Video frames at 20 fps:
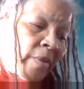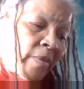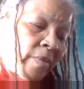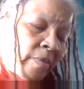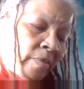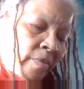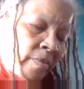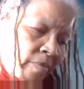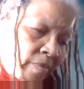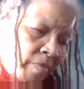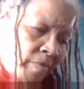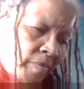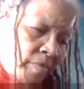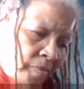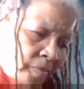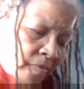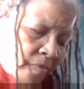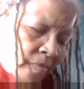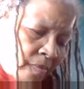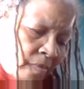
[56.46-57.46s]

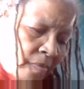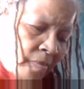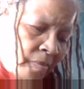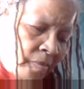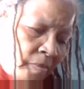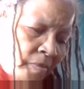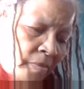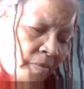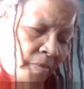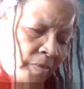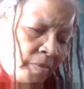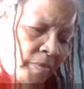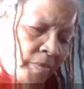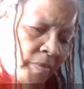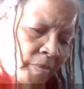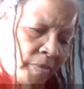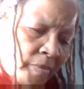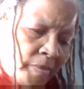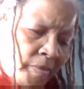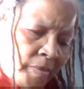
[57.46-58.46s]

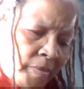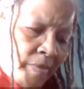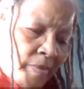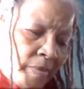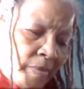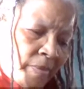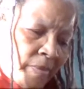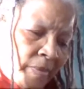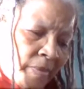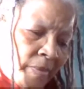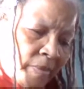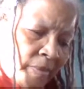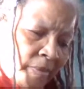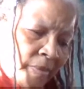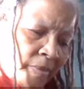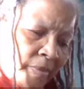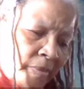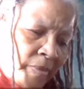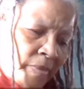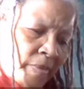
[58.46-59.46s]

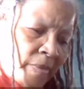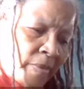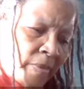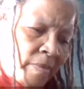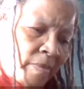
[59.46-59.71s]
[no speech]